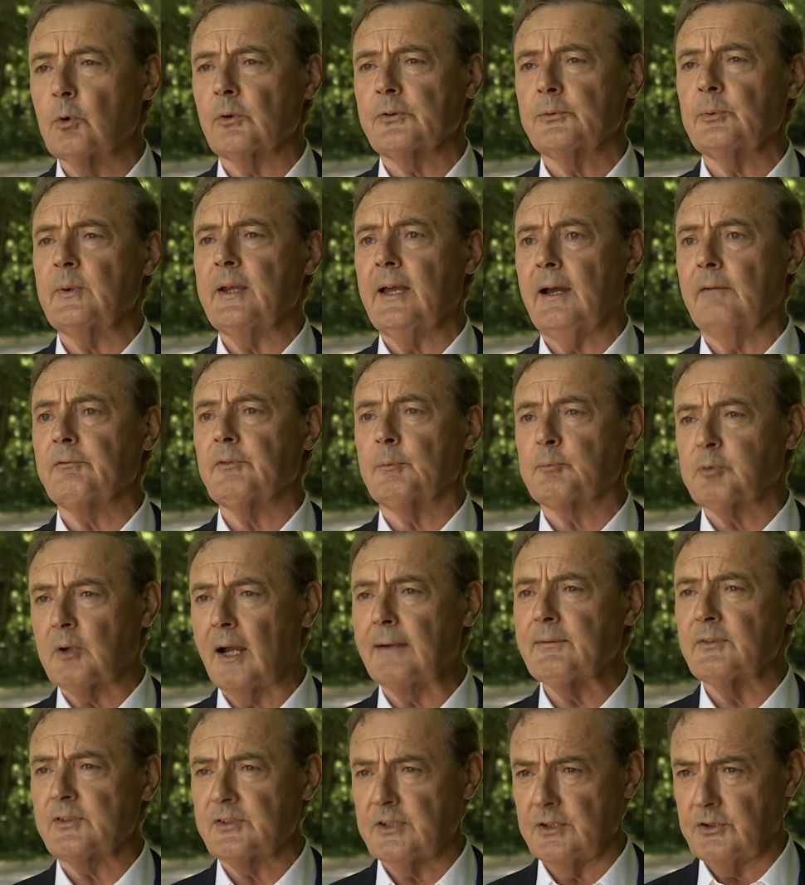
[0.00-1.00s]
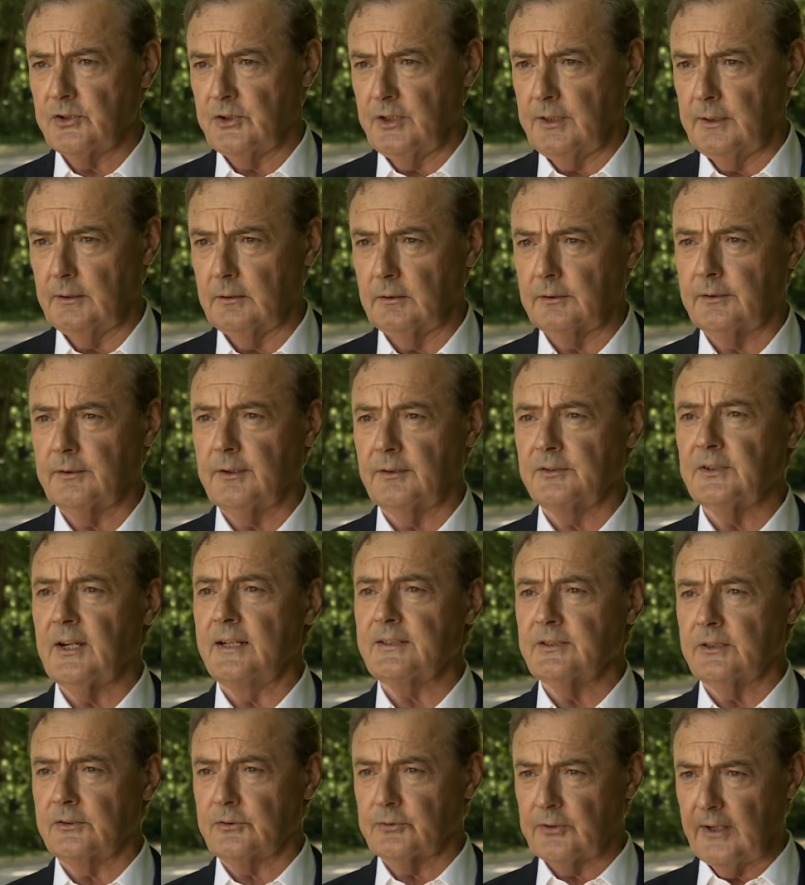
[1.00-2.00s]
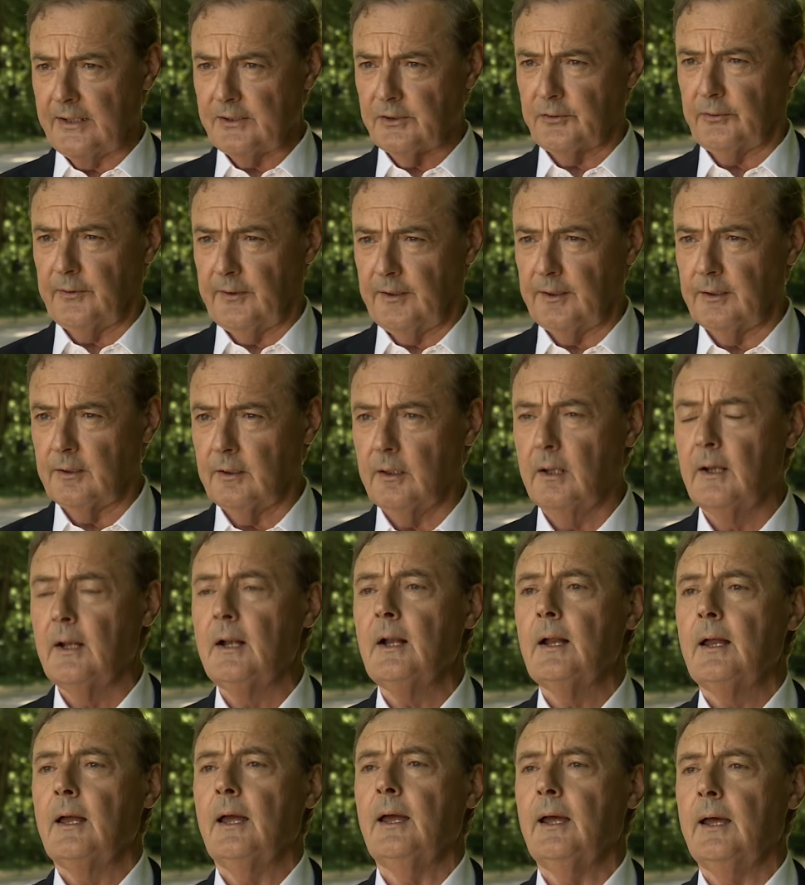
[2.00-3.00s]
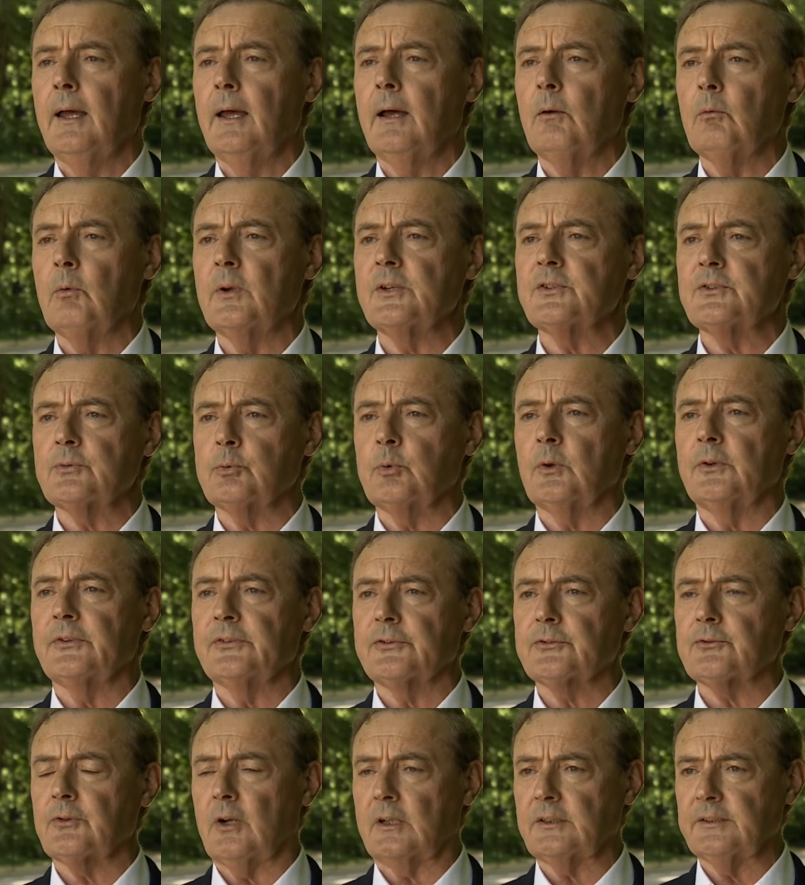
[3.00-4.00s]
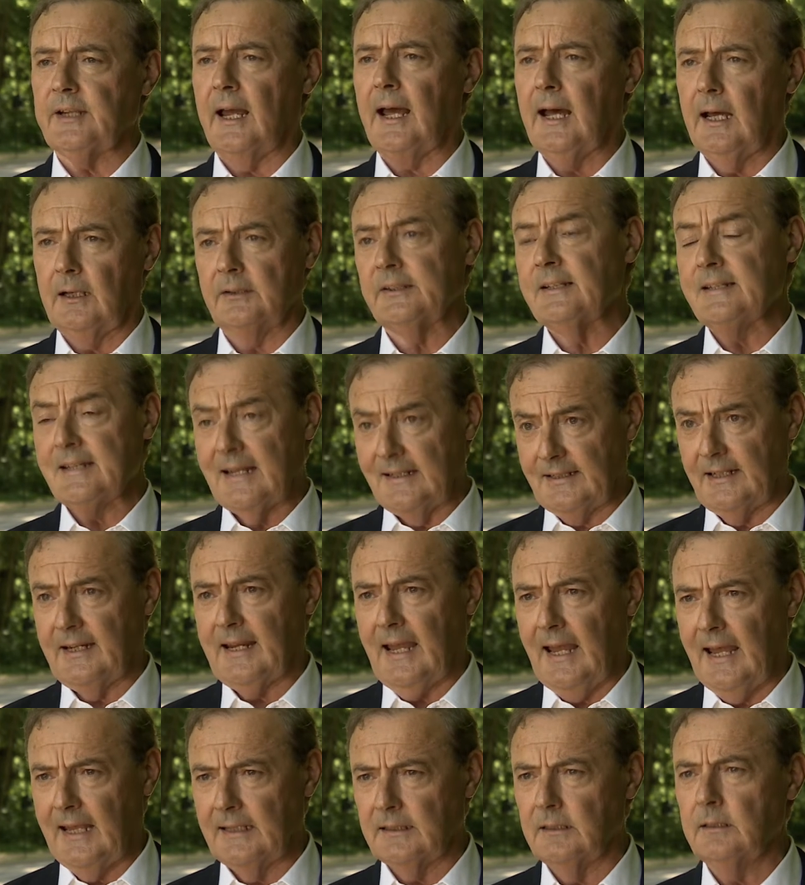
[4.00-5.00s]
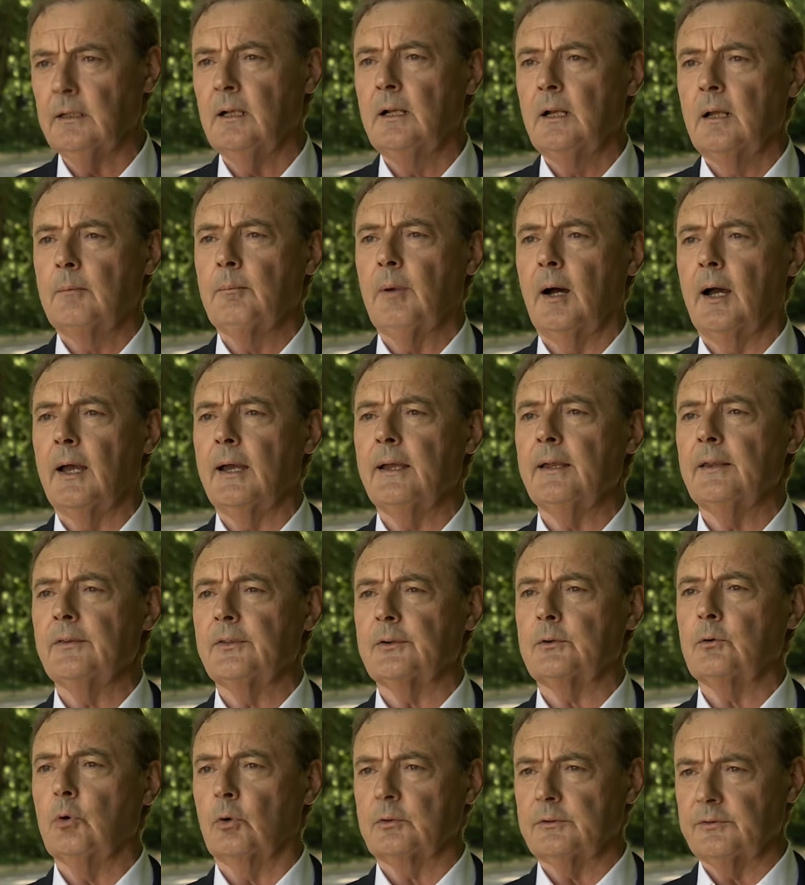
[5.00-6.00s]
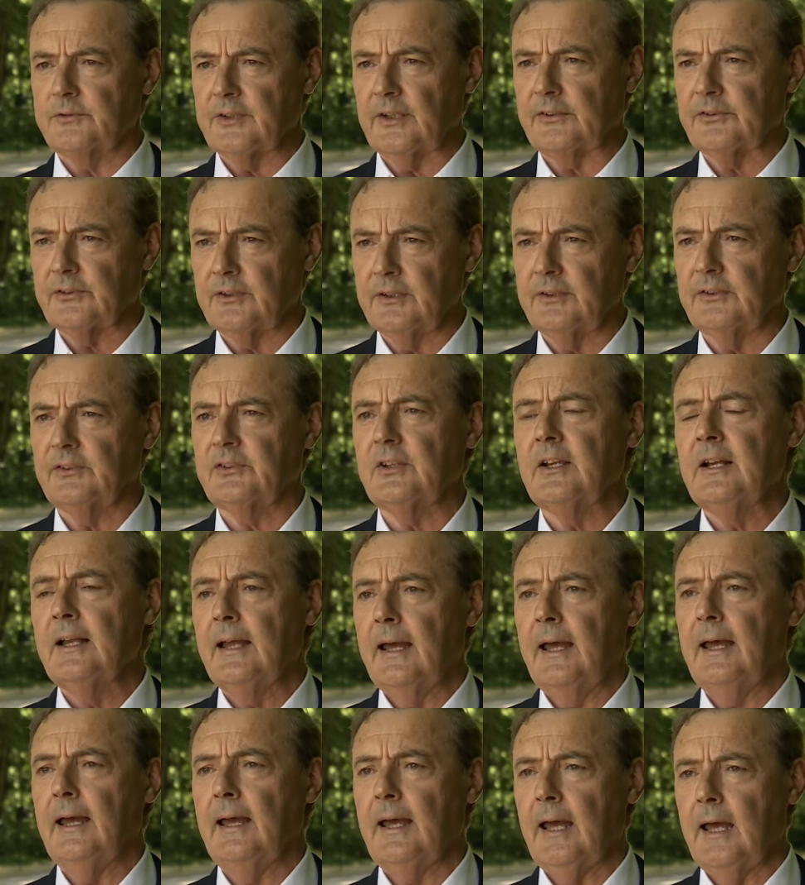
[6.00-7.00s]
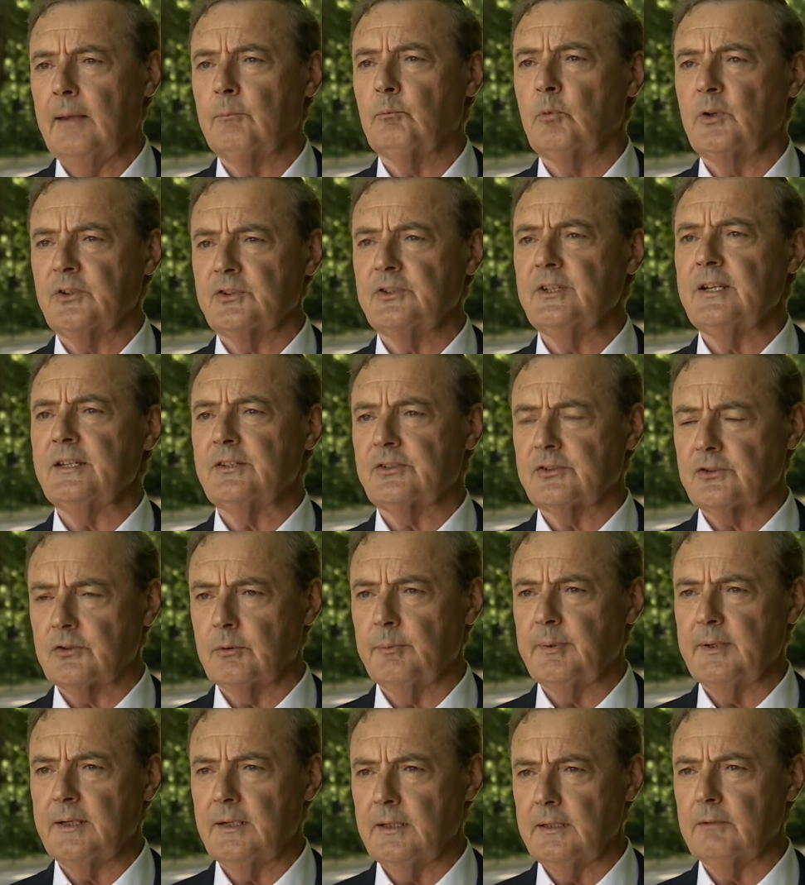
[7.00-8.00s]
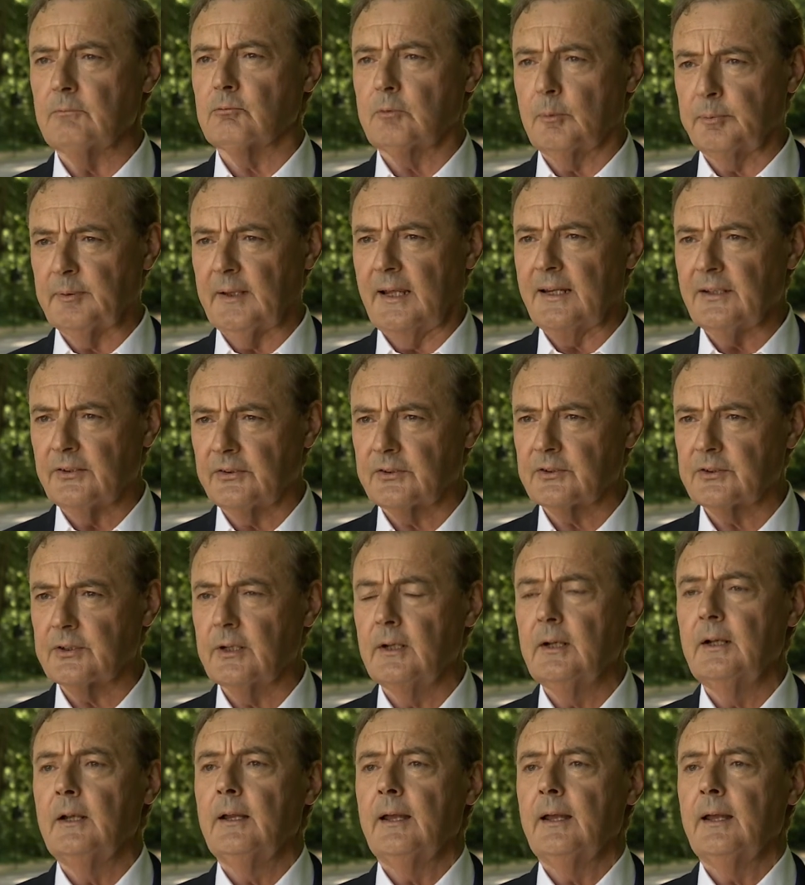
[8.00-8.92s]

course, we have the privacy shield, the data transfer, uh, which was struck down yet again by the Court of Justice uh, and which needs to be replaced.